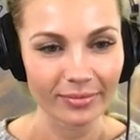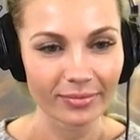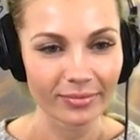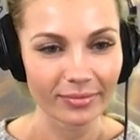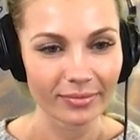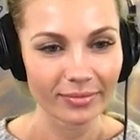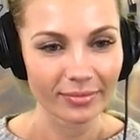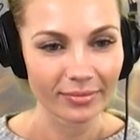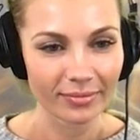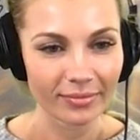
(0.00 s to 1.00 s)

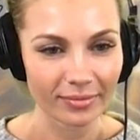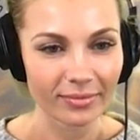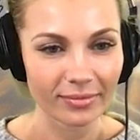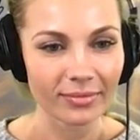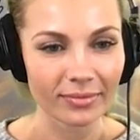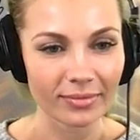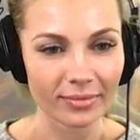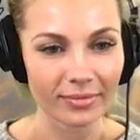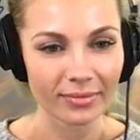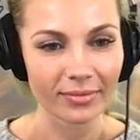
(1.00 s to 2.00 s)

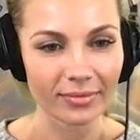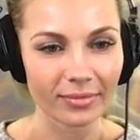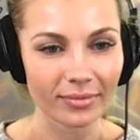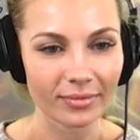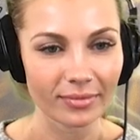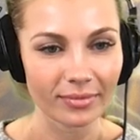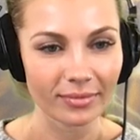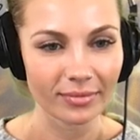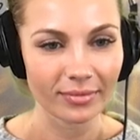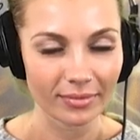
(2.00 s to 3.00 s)

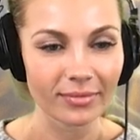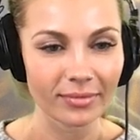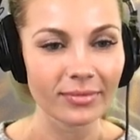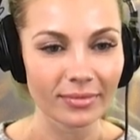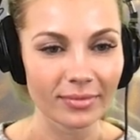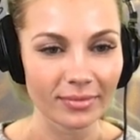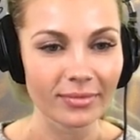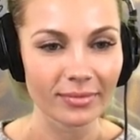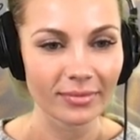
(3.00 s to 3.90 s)
(not speaking)